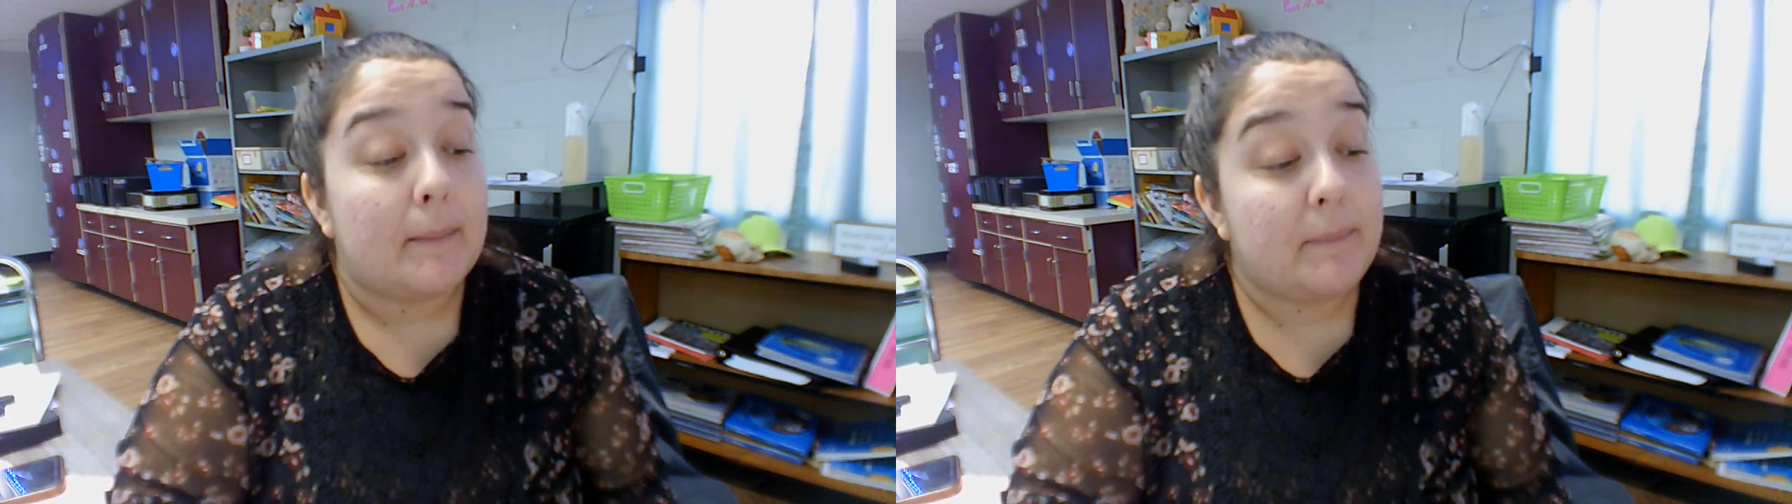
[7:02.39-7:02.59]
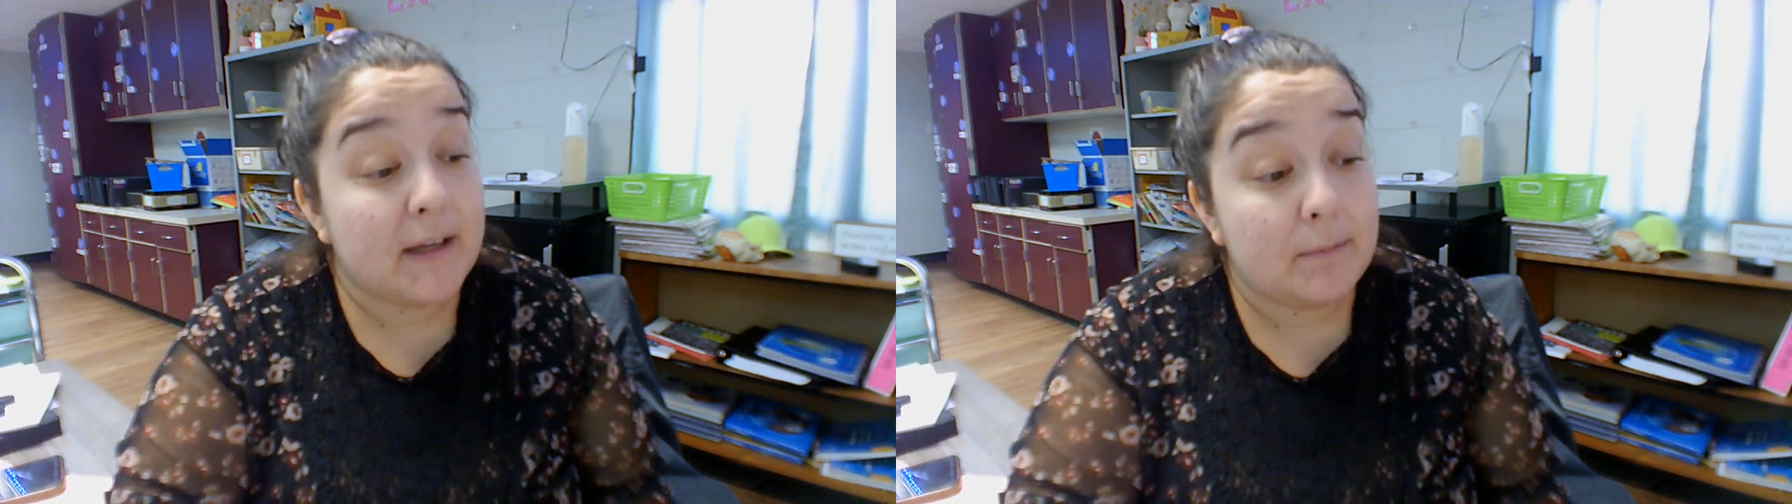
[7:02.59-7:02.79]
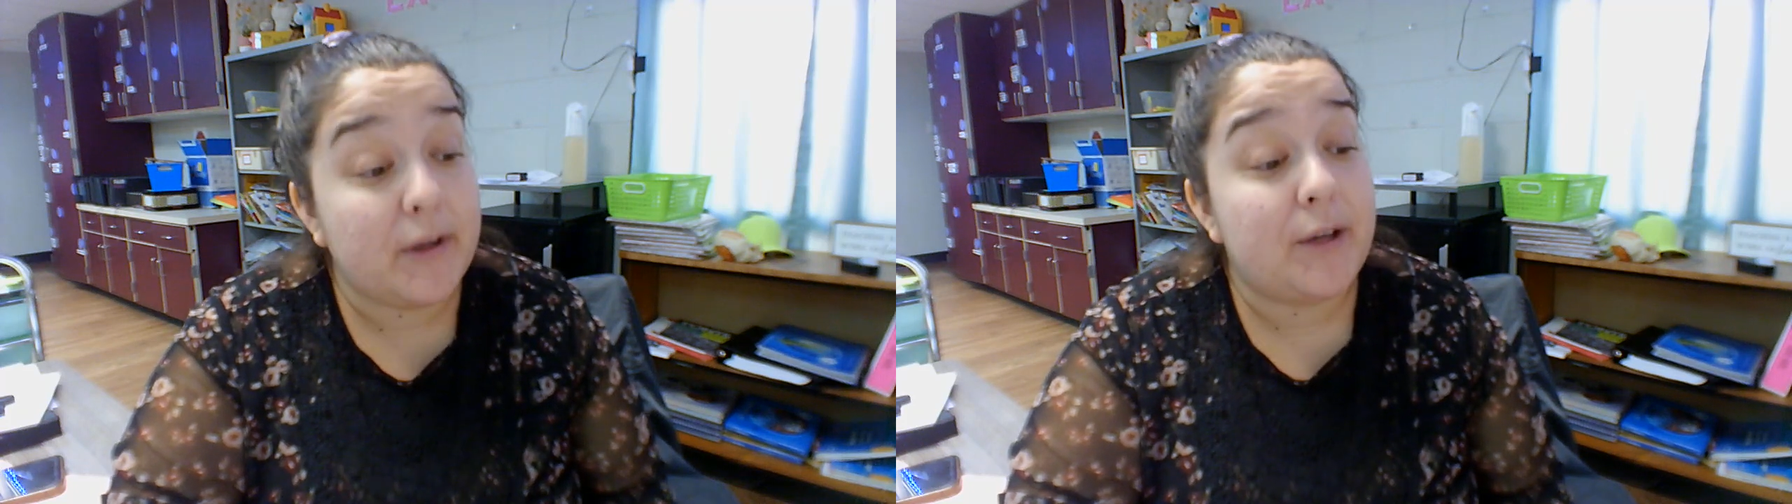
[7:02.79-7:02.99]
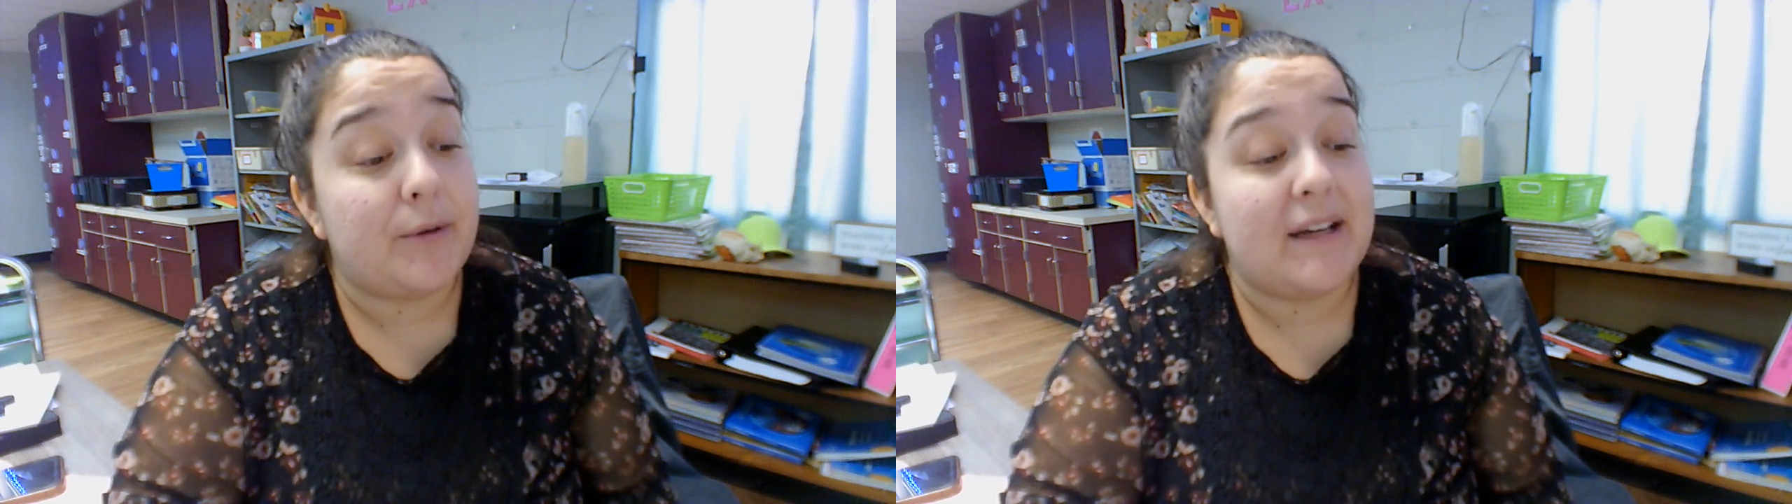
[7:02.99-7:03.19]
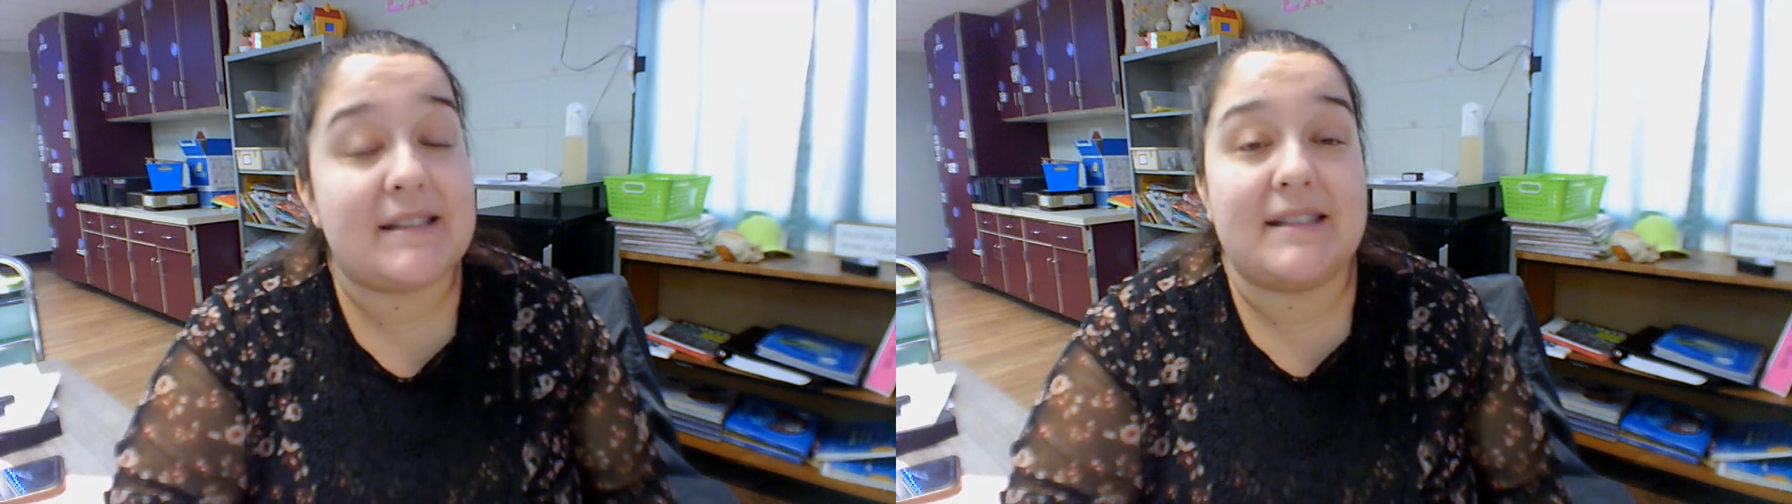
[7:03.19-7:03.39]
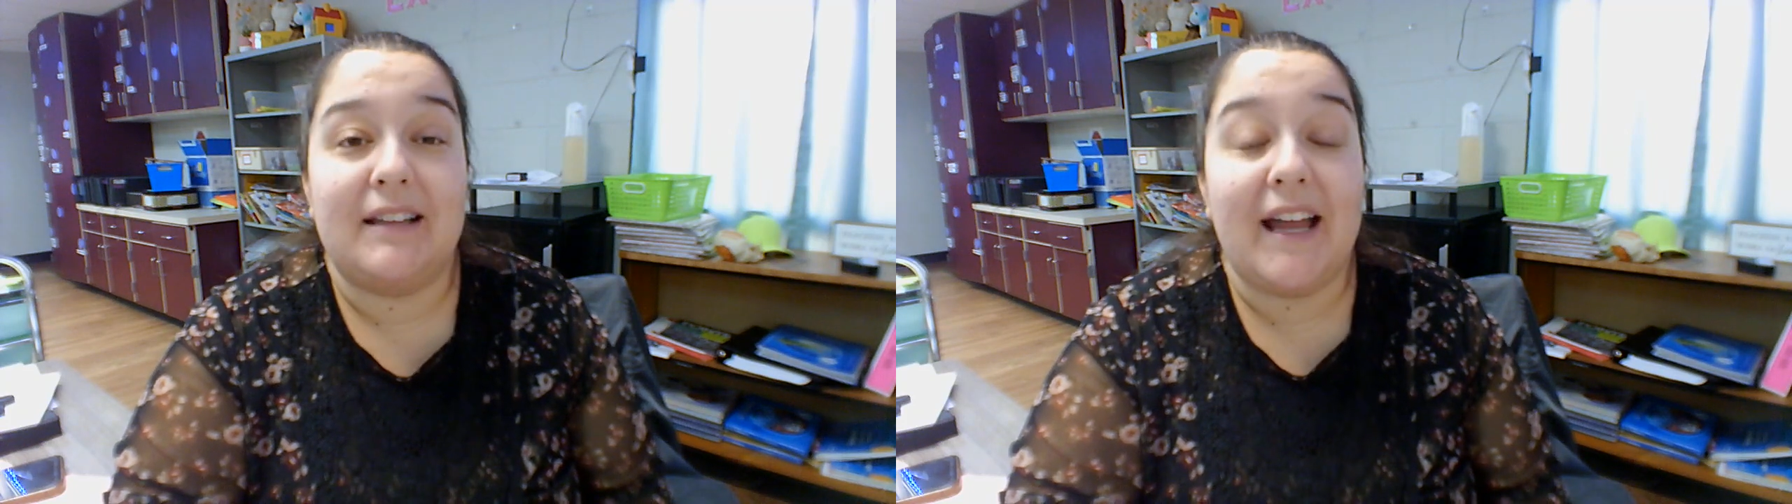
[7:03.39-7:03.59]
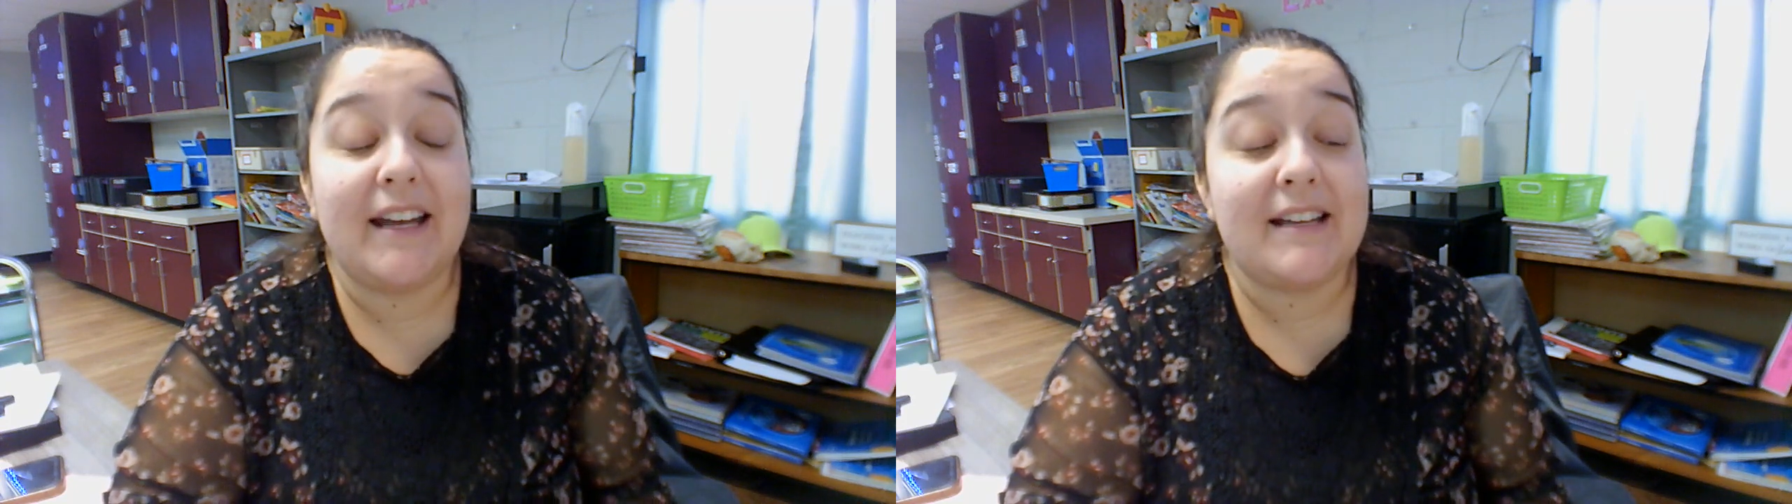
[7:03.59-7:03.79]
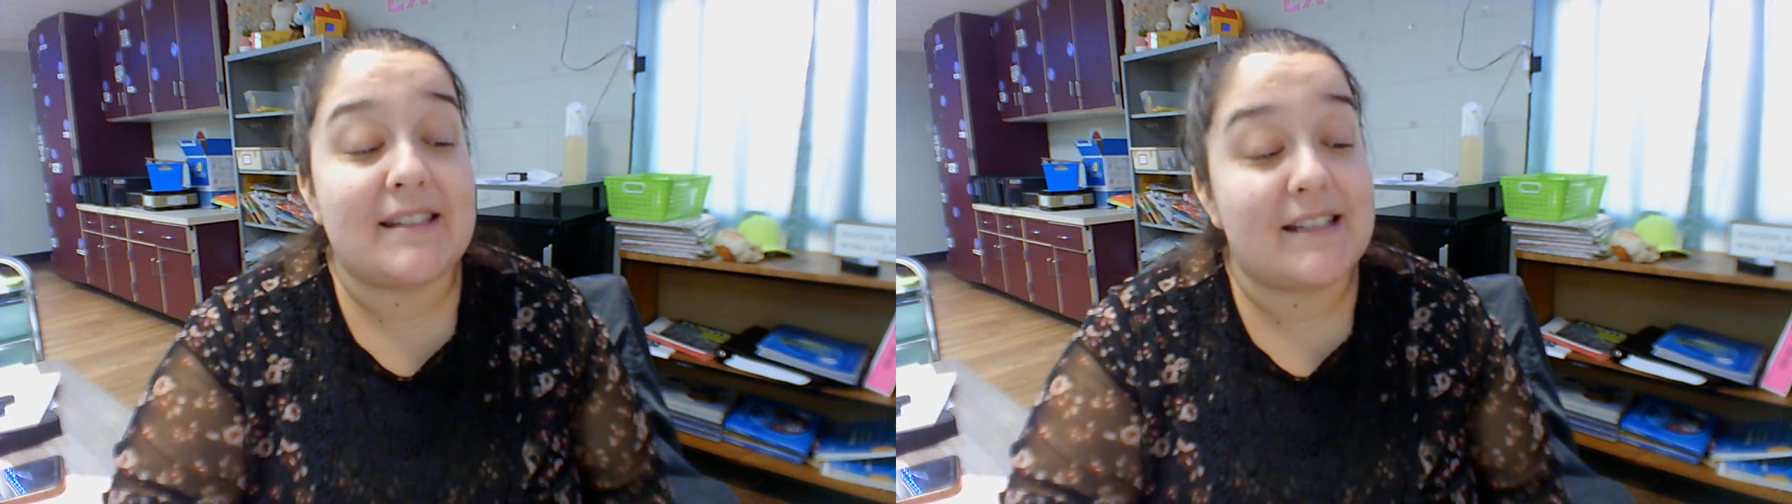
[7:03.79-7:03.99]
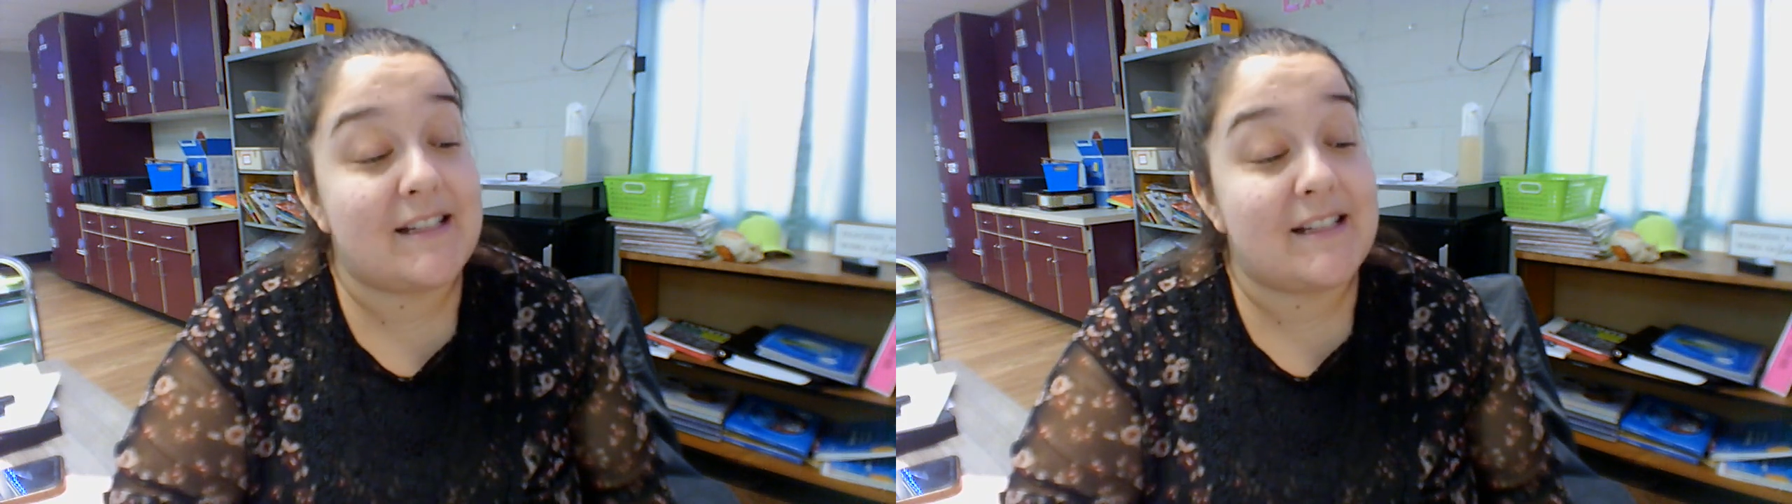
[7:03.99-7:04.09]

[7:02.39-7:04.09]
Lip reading: Big Blue. It's the latest,